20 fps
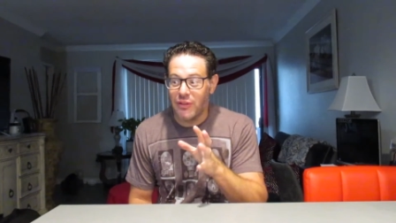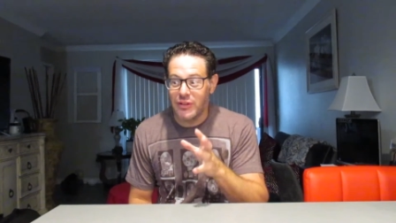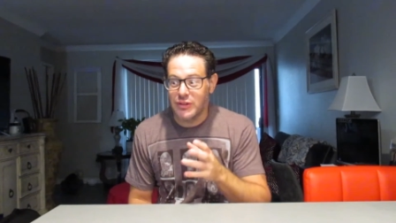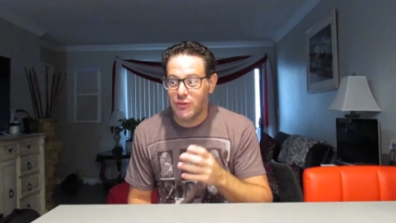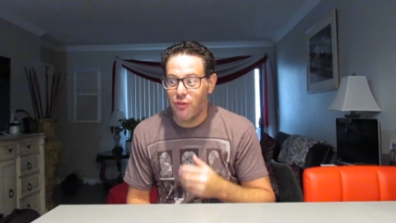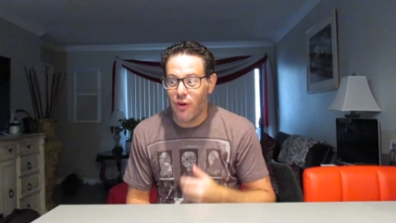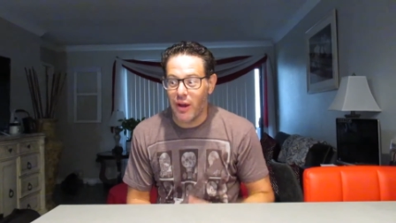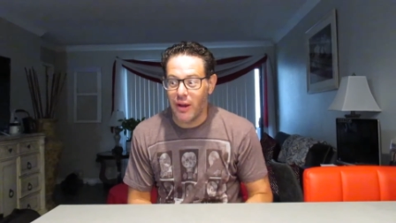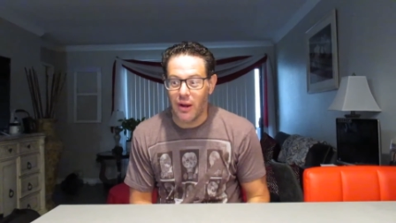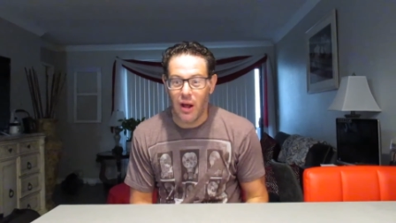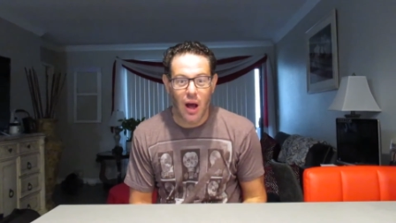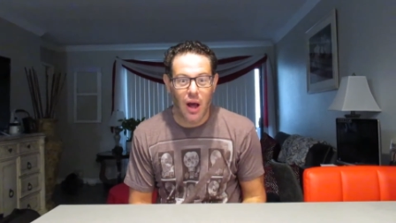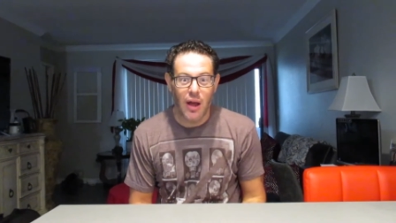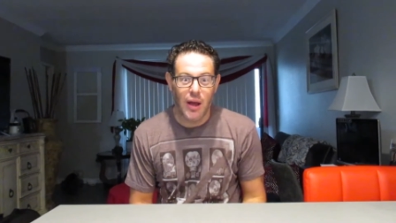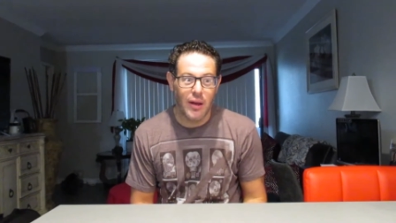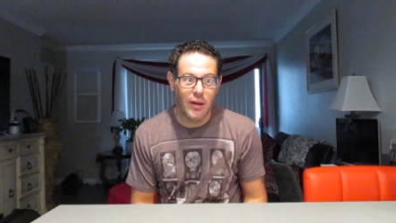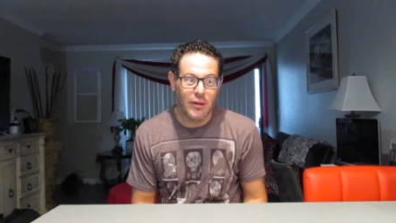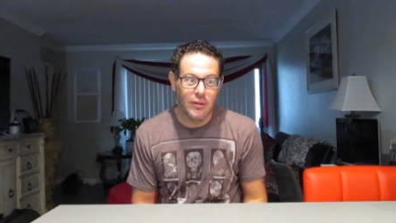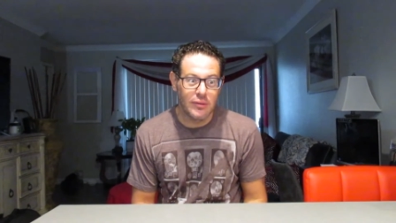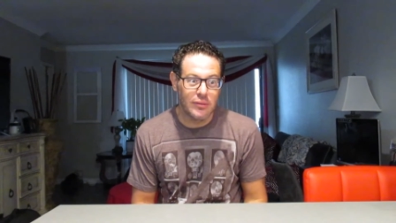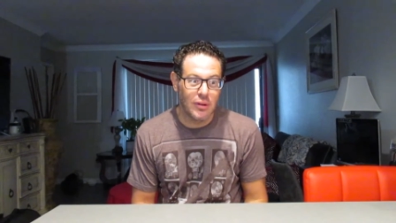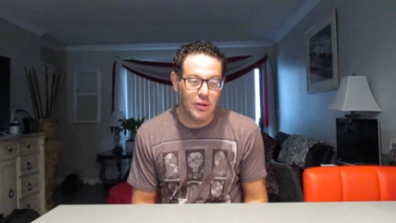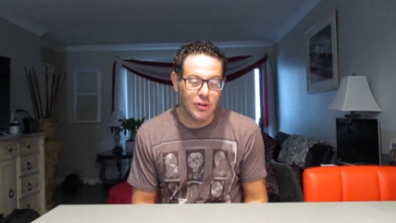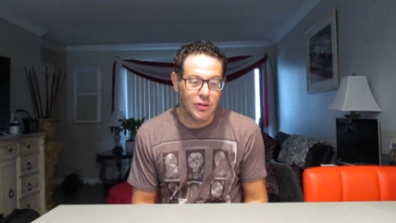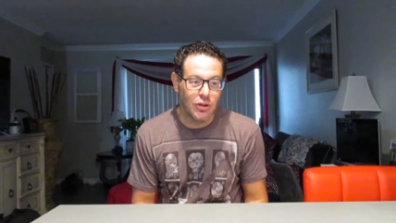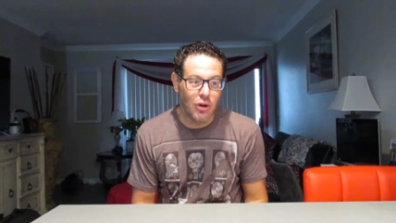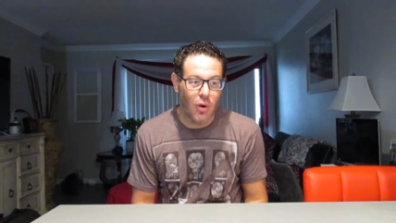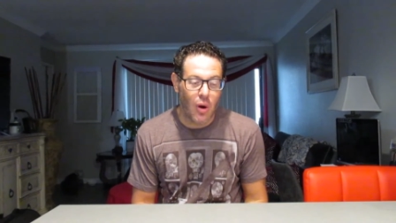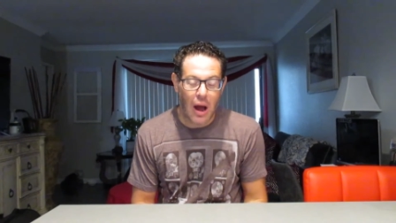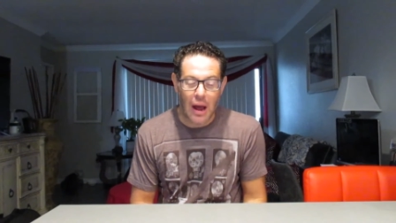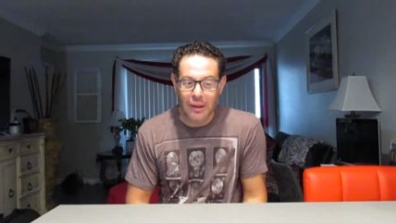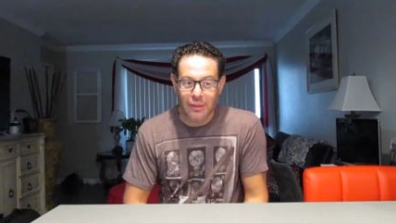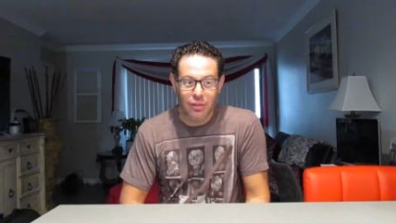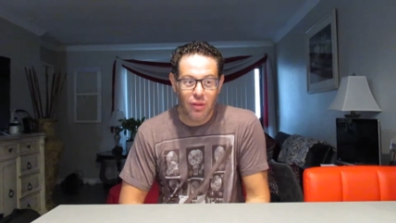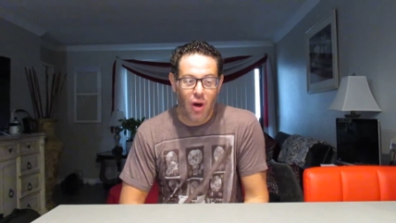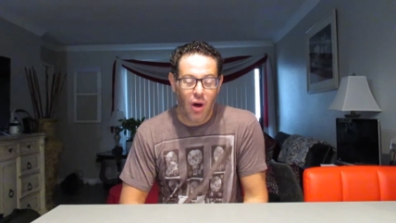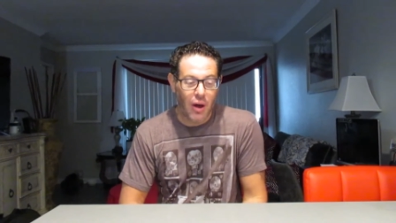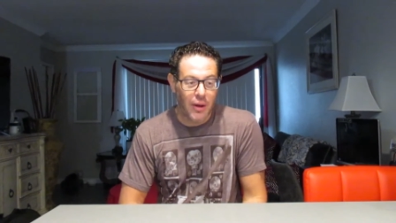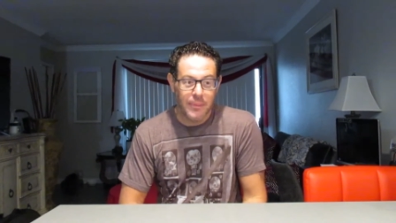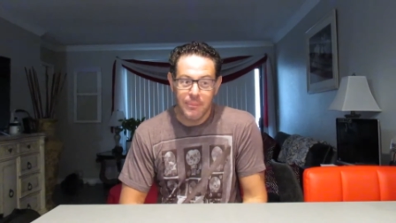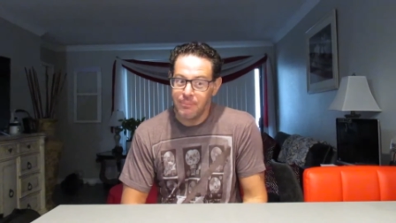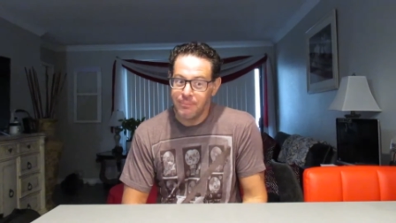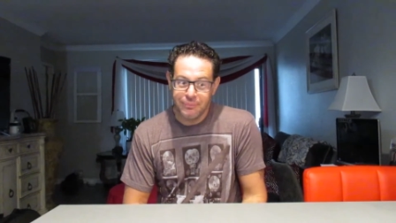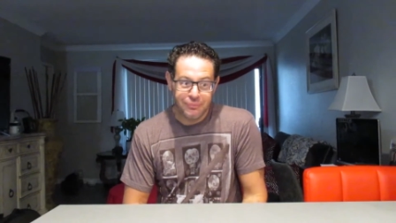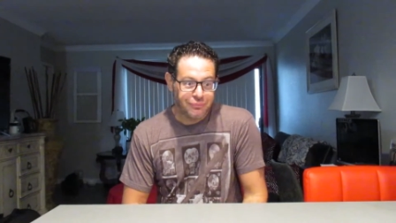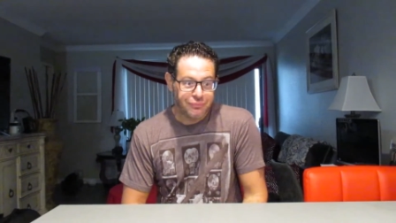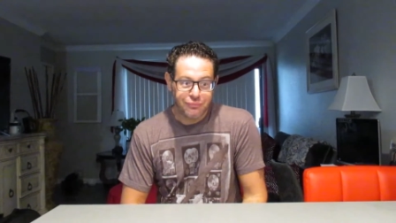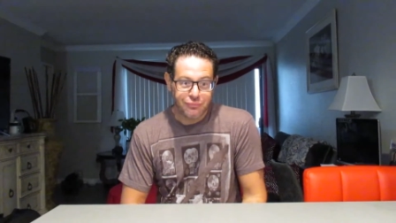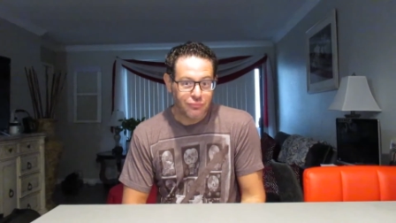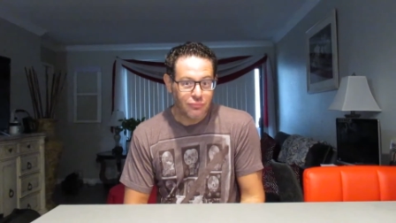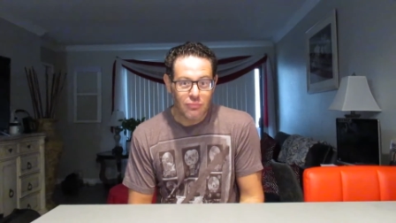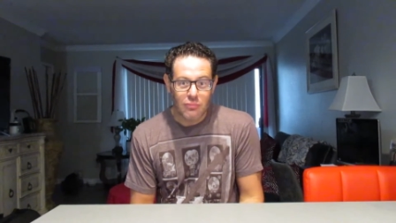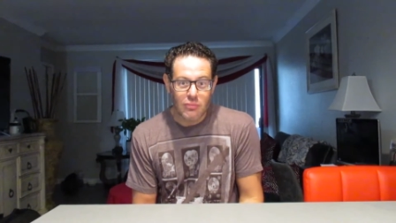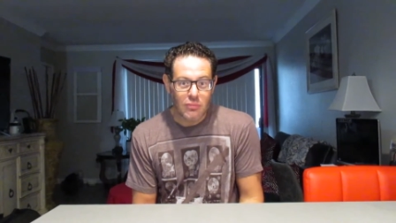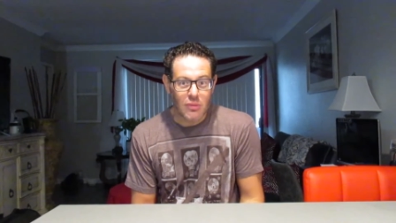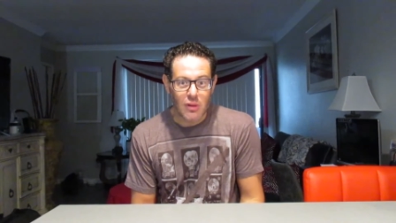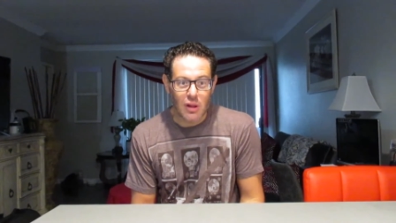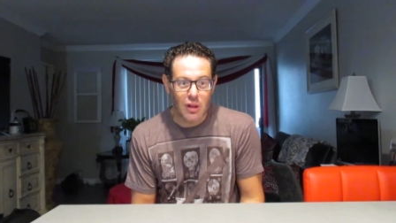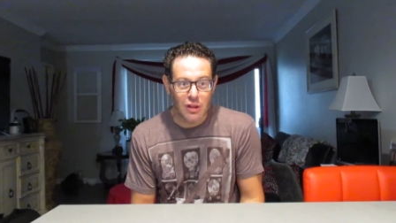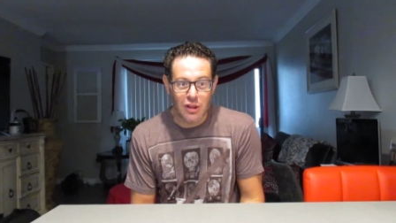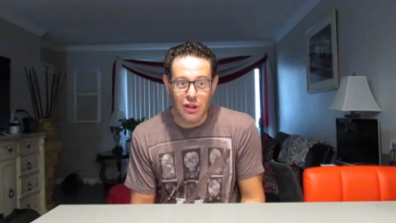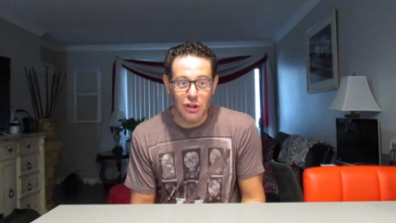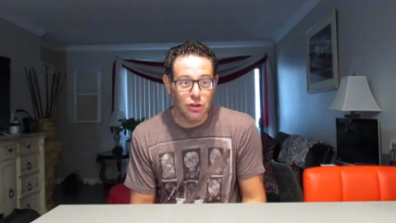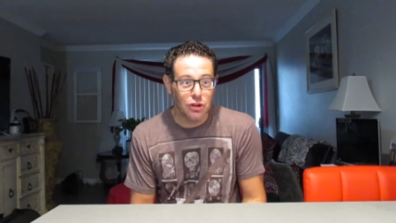fight. I thought He